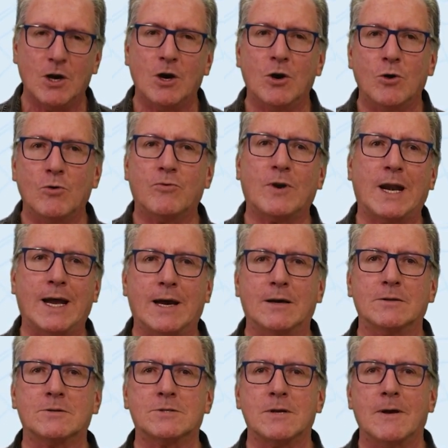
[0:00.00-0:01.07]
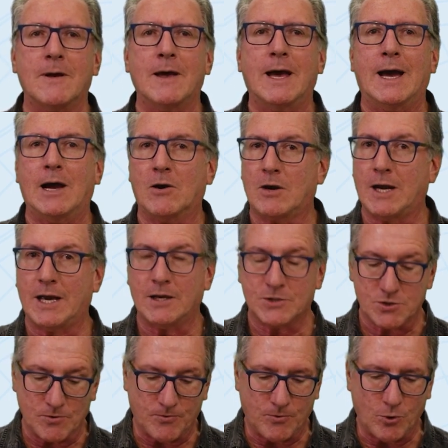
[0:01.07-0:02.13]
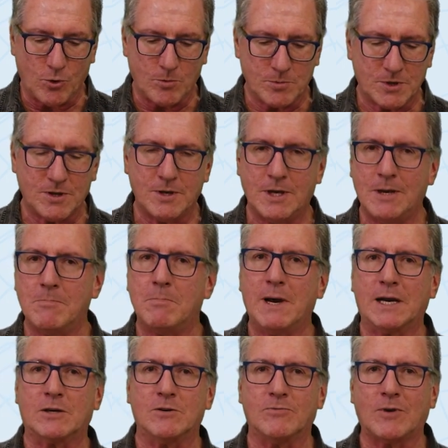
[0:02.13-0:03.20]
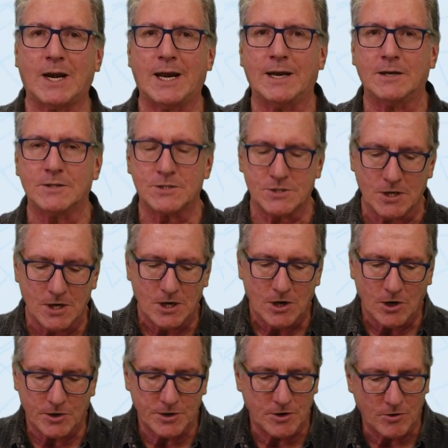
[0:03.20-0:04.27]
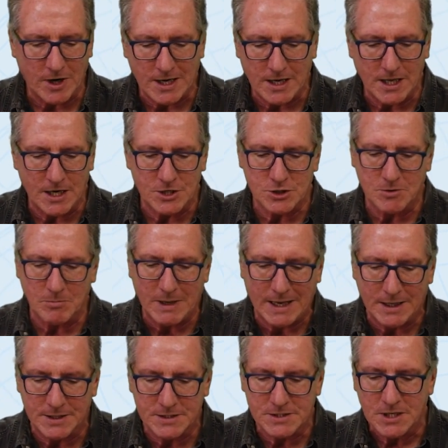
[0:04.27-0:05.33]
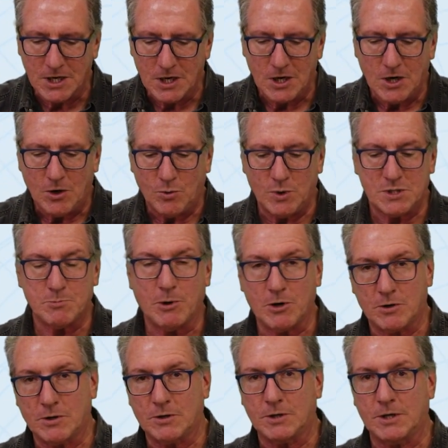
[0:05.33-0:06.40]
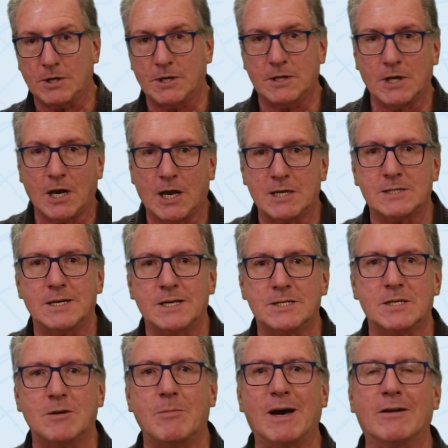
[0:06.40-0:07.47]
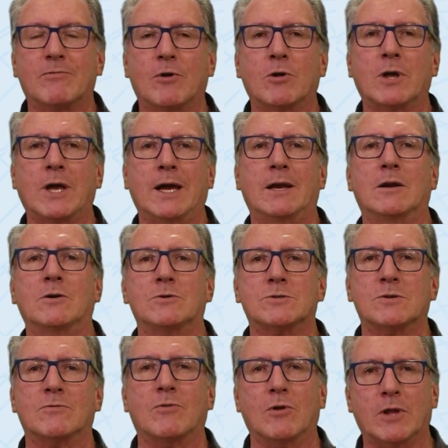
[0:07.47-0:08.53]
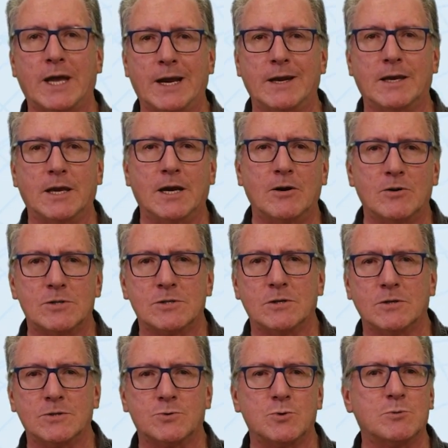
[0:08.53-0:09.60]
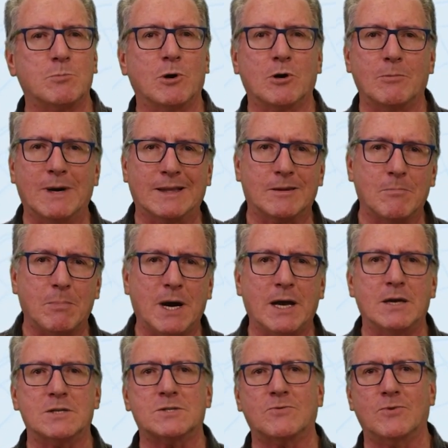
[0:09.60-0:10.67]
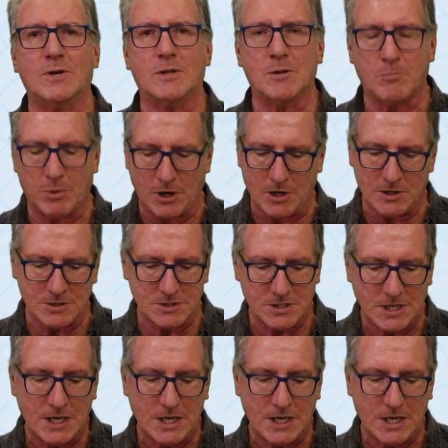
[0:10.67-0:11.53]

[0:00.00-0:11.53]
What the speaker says: off clouds, how clouds are formed, the impact of clouds on the radiation balance. We spoke in the last lesson about volcanoes and volcanic aerosols. We spoke about the biosphere, the plants,